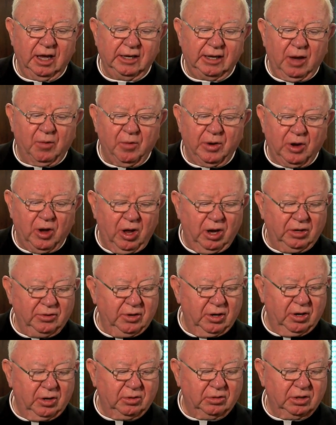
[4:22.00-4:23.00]
Yet we all
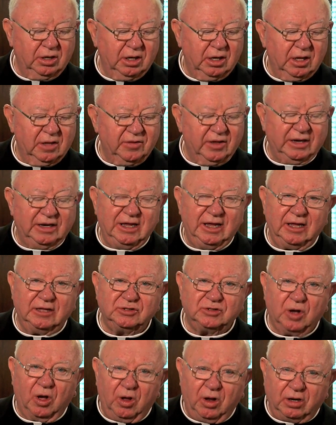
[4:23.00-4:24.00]
know that he
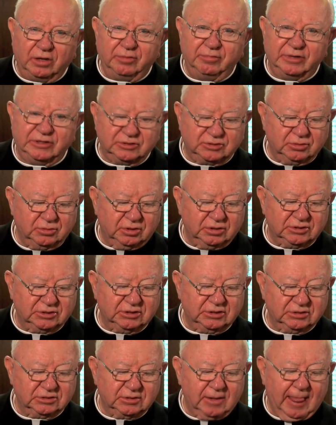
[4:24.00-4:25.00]
has all the
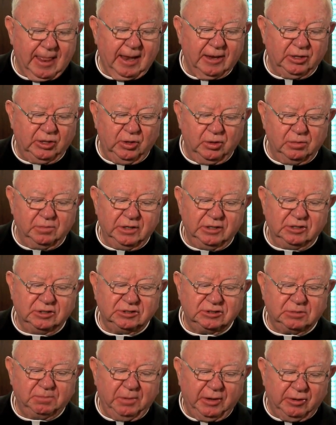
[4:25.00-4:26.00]
resources,
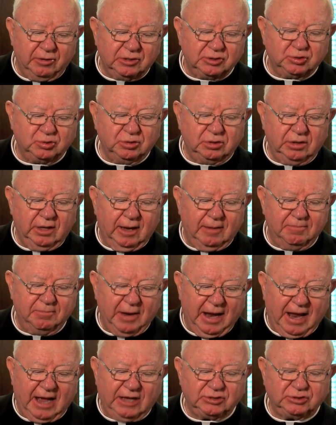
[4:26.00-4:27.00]
human, spiritual, and
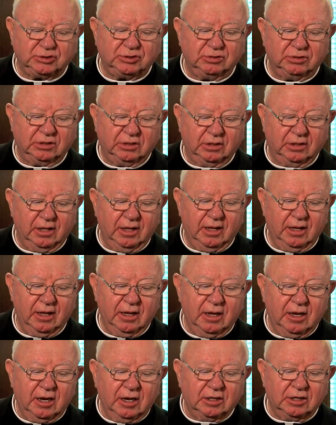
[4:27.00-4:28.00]
pastoral,
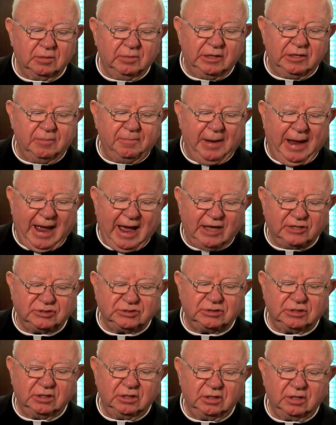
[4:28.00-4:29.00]
to be the
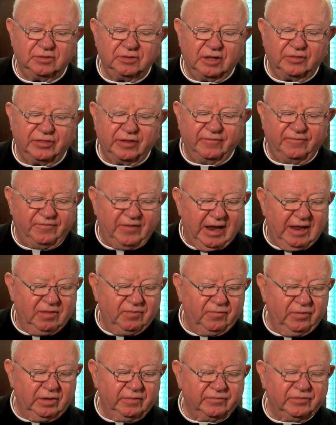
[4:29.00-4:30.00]
pastor that the
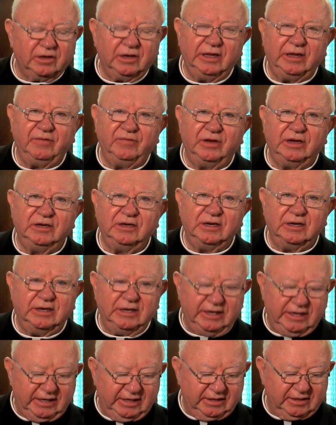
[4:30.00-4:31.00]
faithful of Cleveland
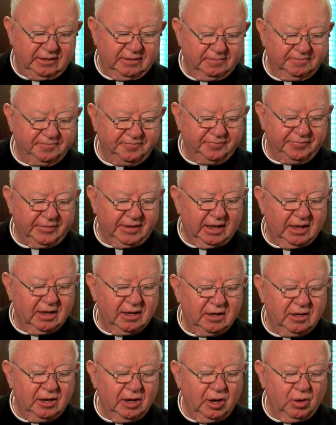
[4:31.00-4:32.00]
need.
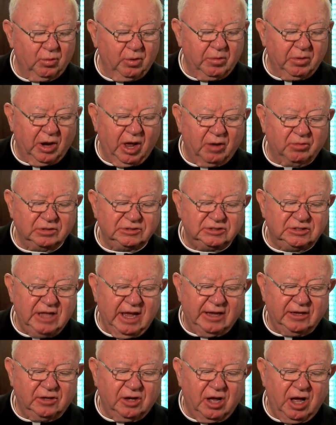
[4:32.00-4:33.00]
We will always
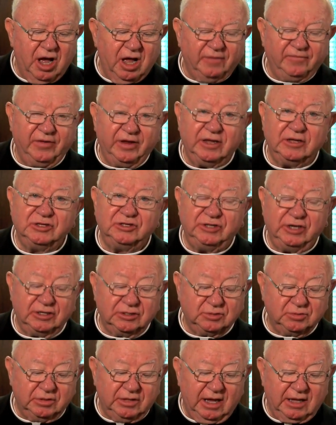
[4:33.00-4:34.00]
thank God for his
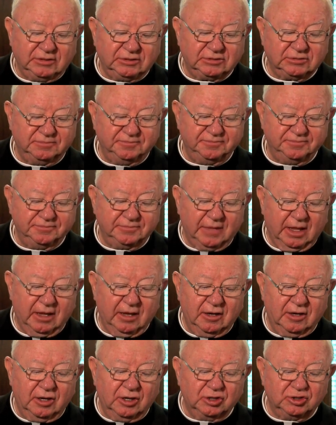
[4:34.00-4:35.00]
years with us.
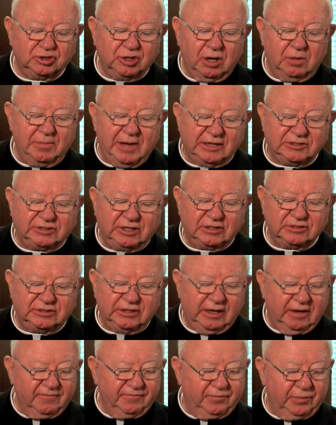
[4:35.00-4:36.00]
So much has
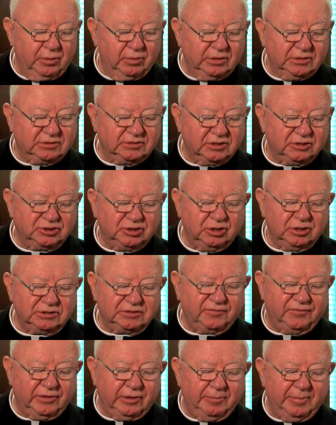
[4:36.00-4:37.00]
he influenced the church
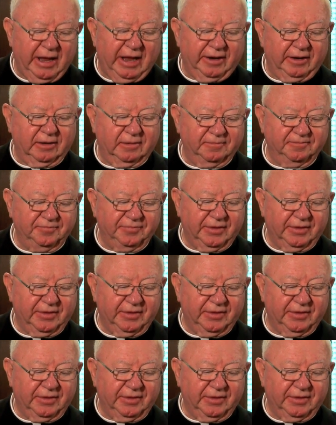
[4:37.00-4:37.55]
for the better.